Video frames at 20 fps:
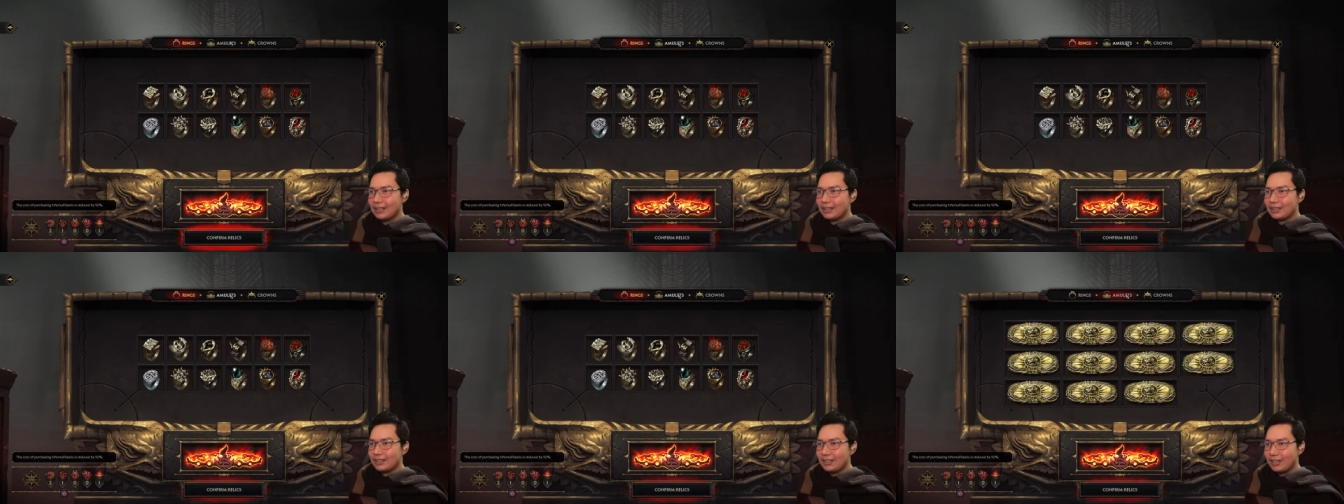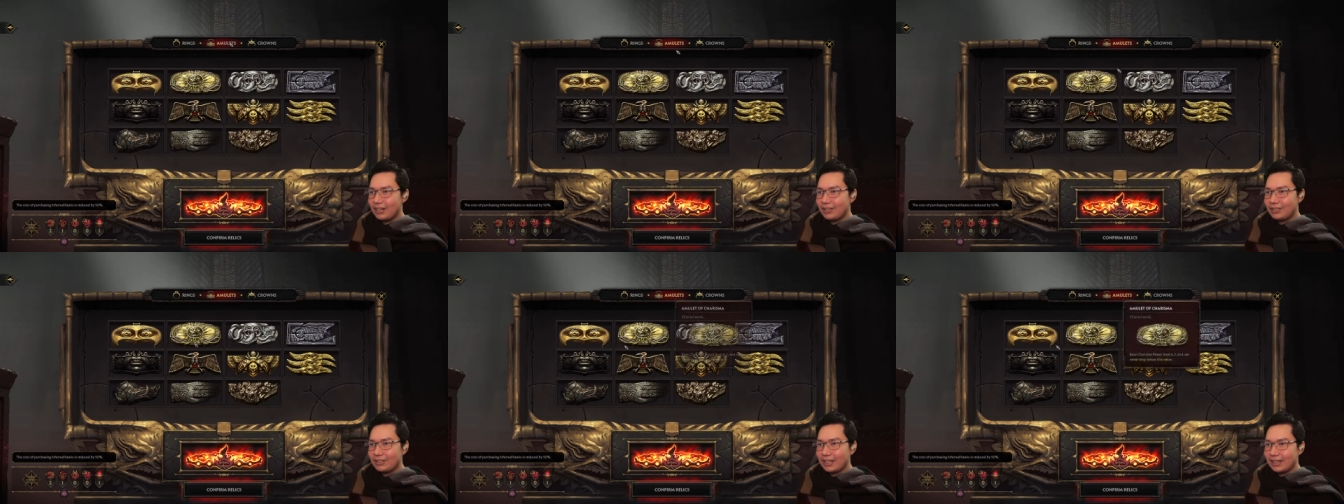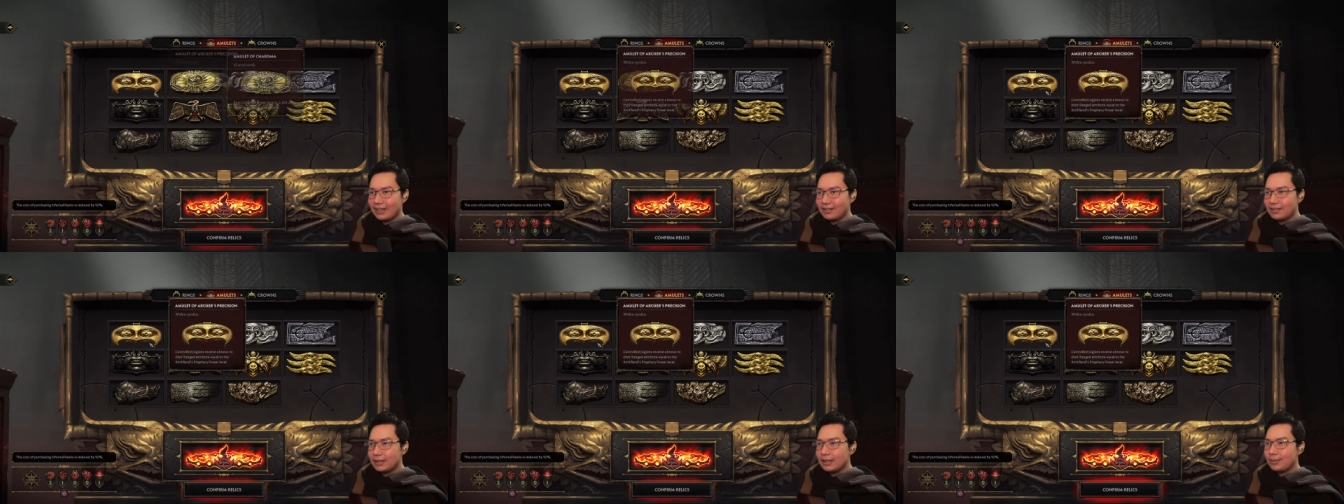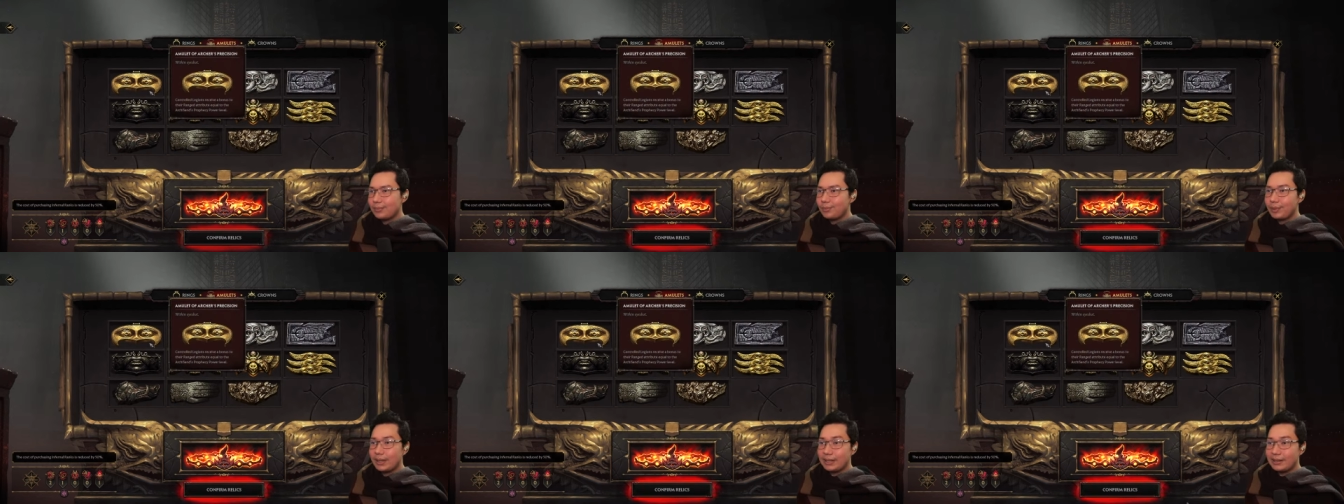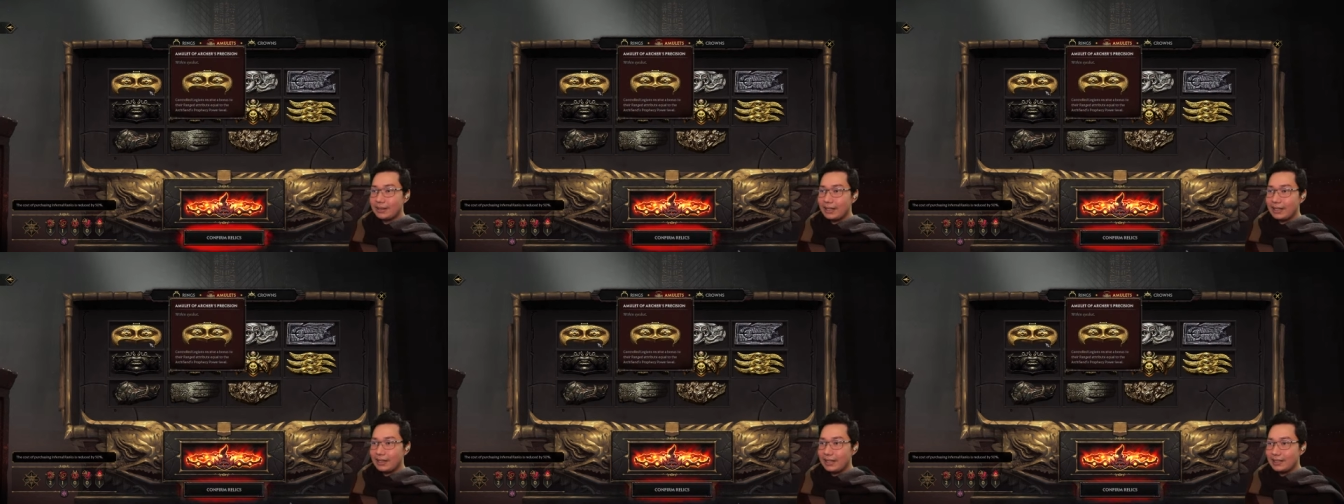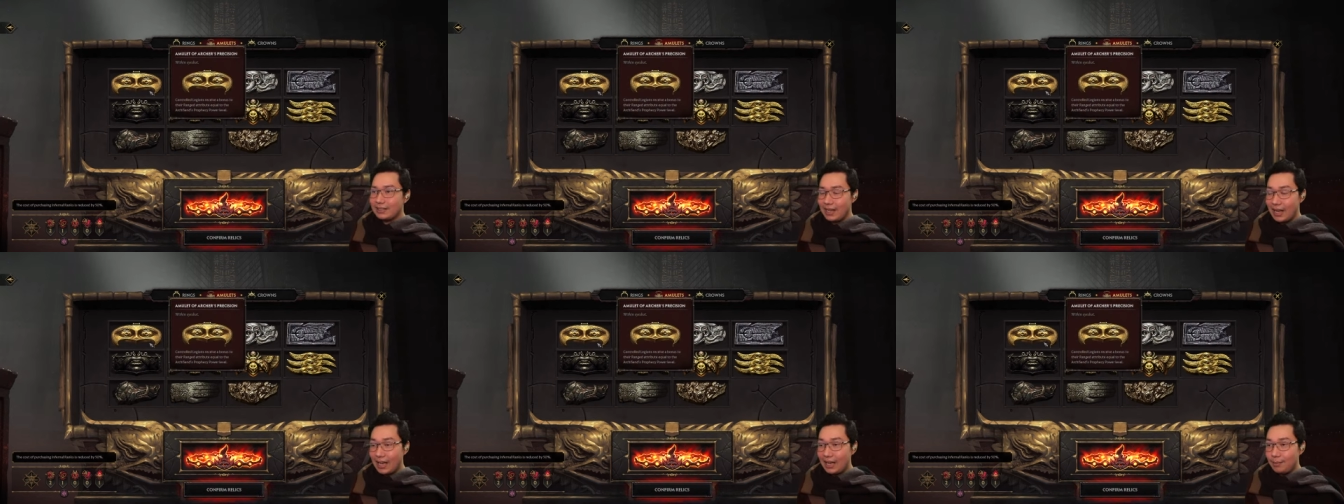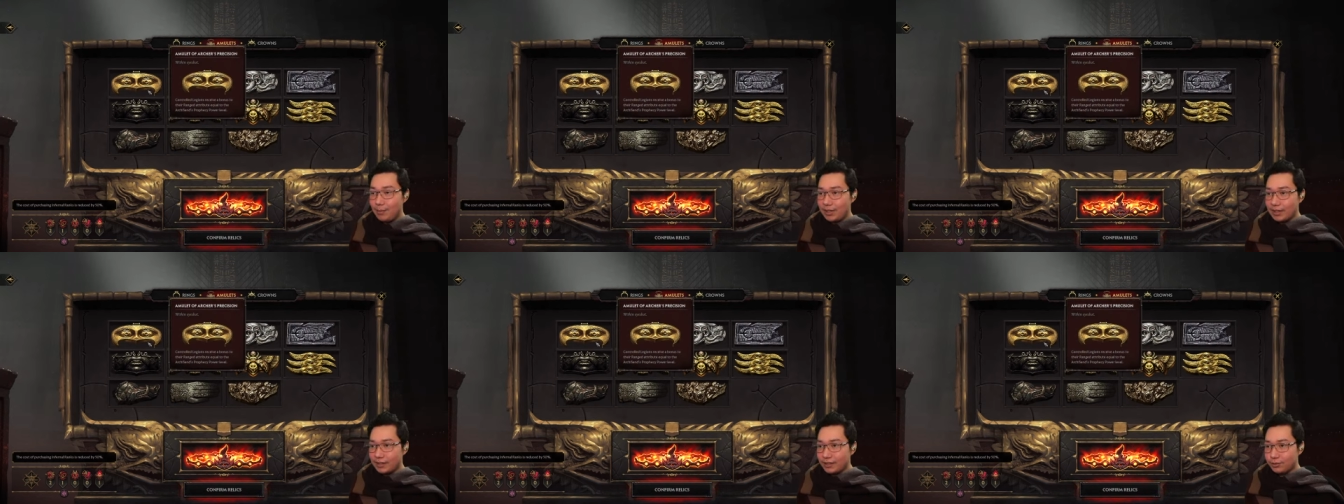So, okay. But then there's
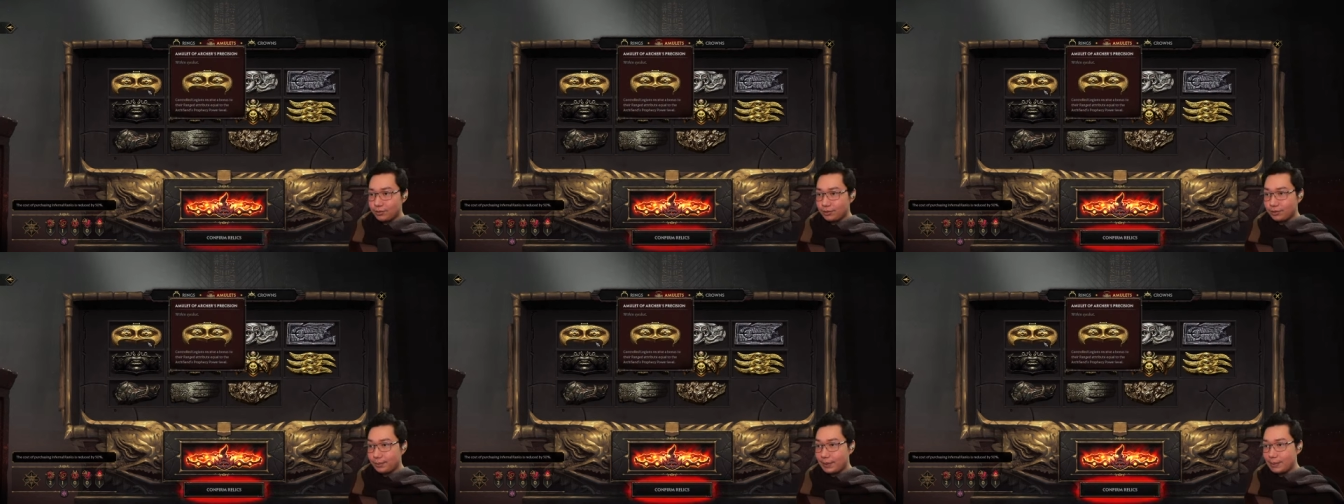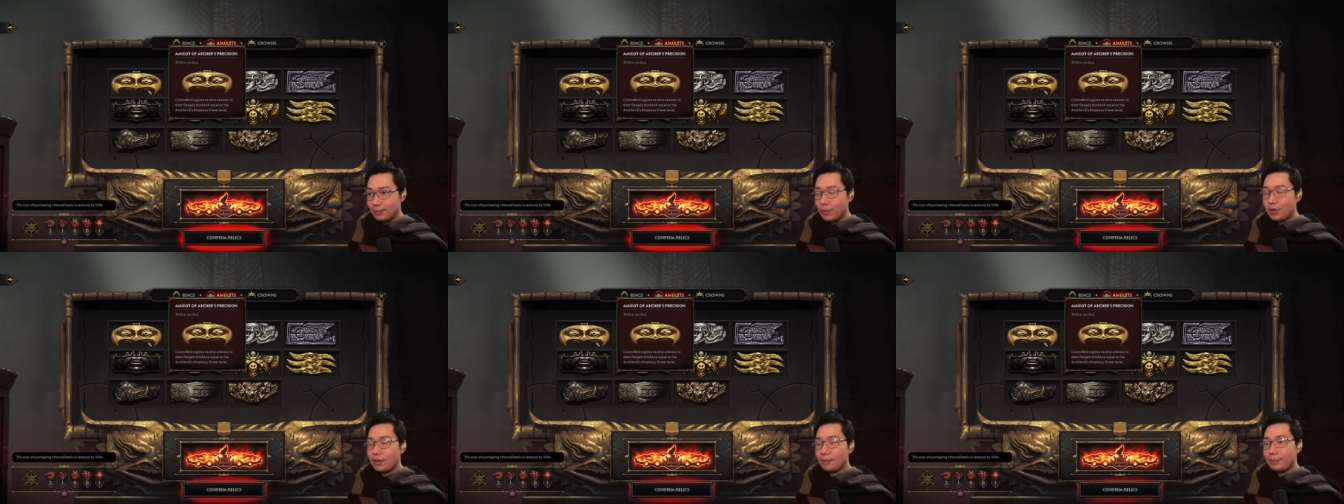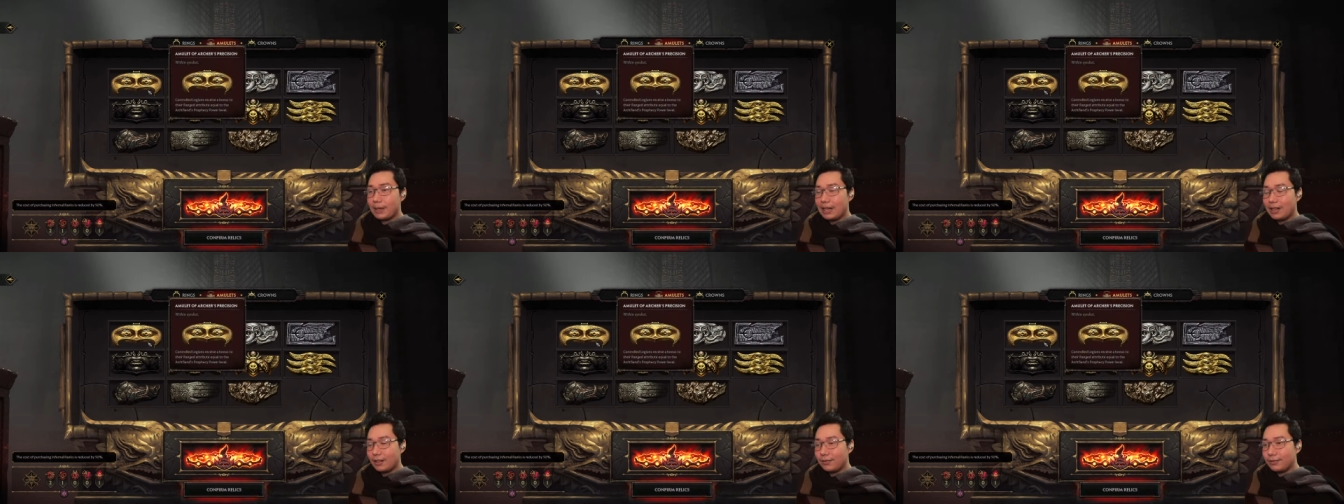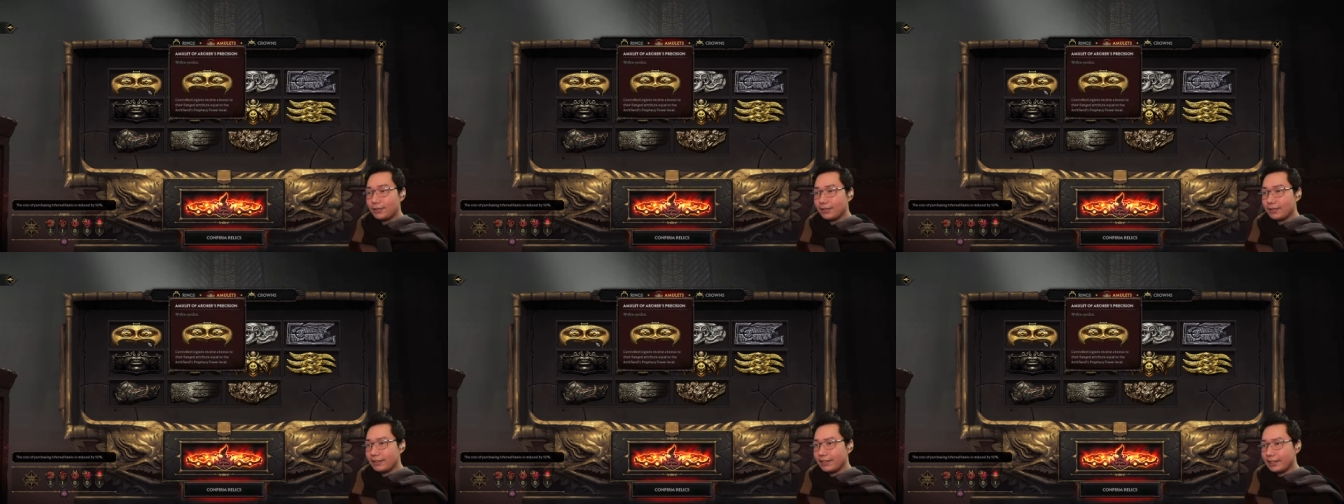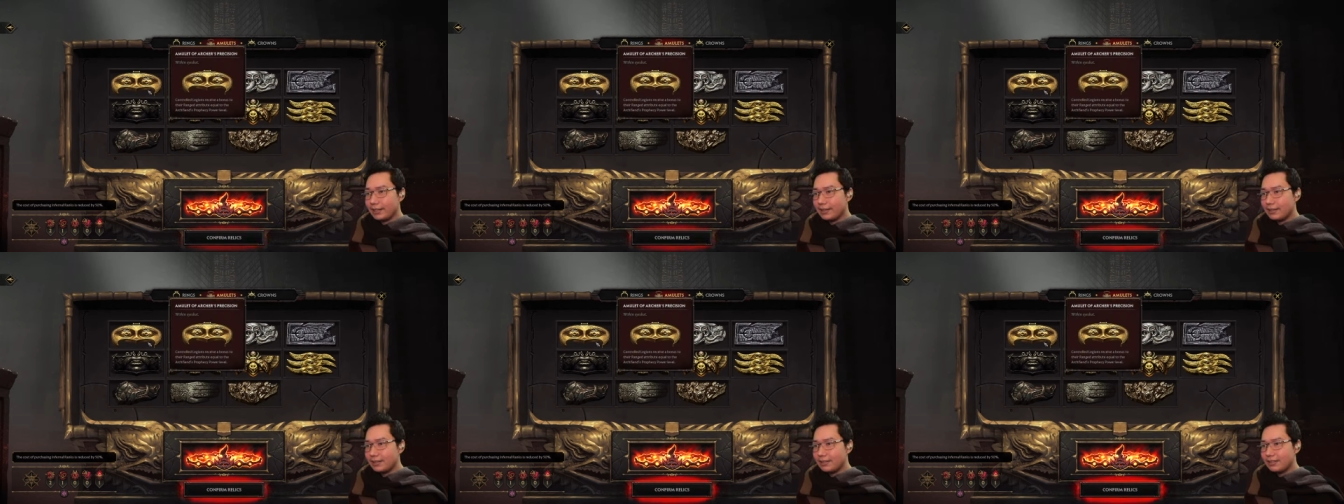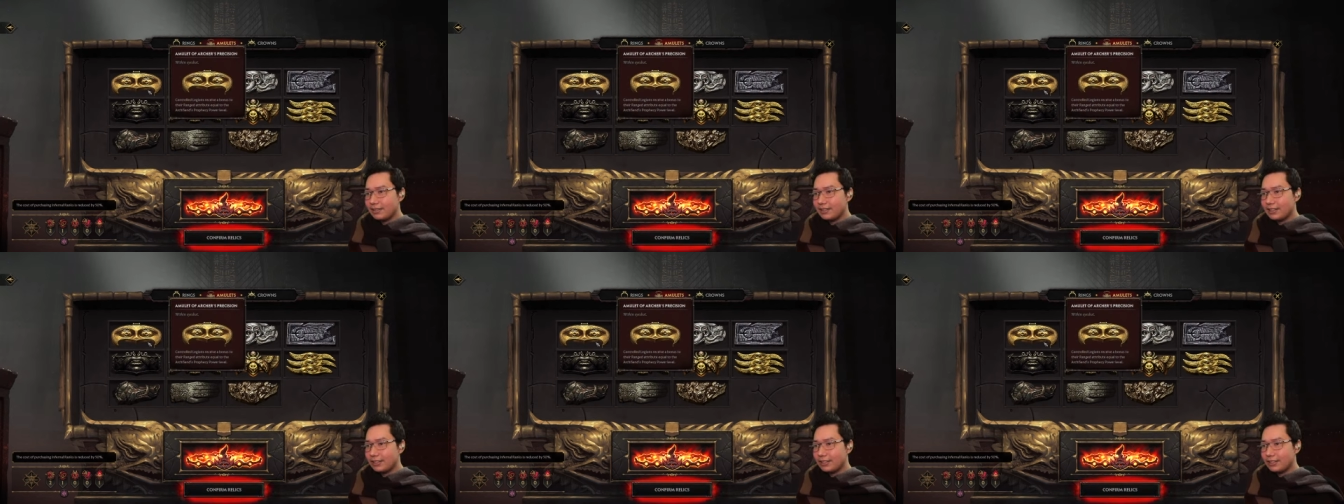amulets, which would be more powerful things.